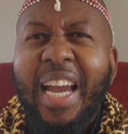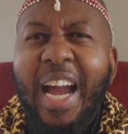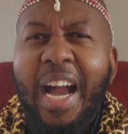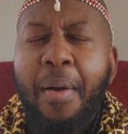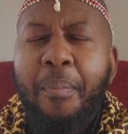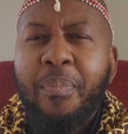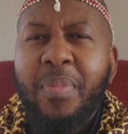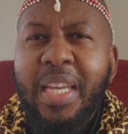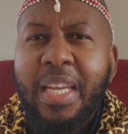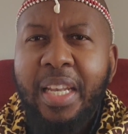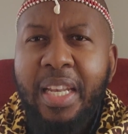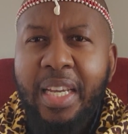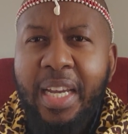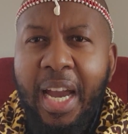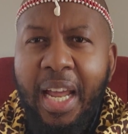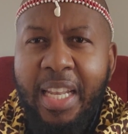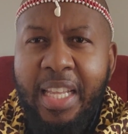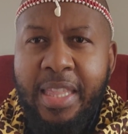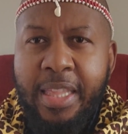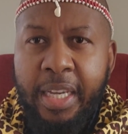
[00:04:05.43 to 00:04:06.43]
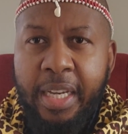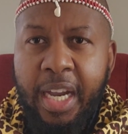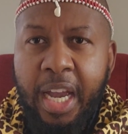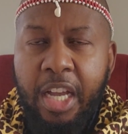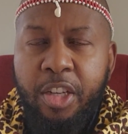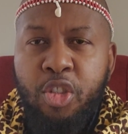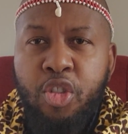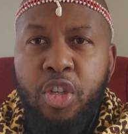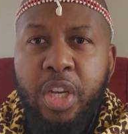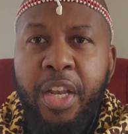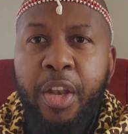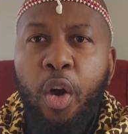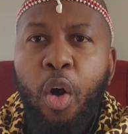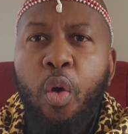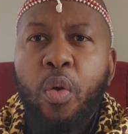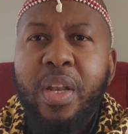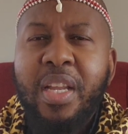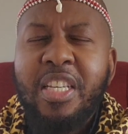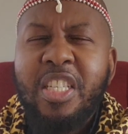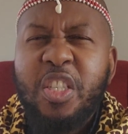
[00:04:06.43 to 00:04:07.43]
come illegal in the country and
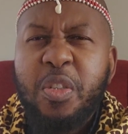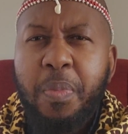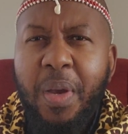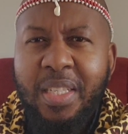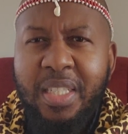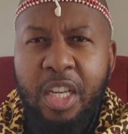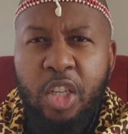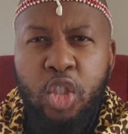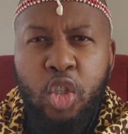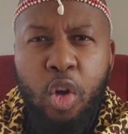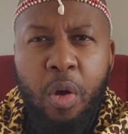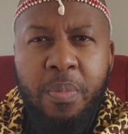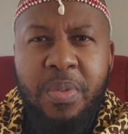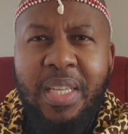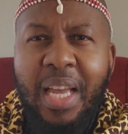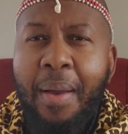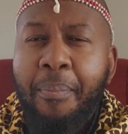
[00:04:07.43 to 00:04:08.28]
owning spaza shops.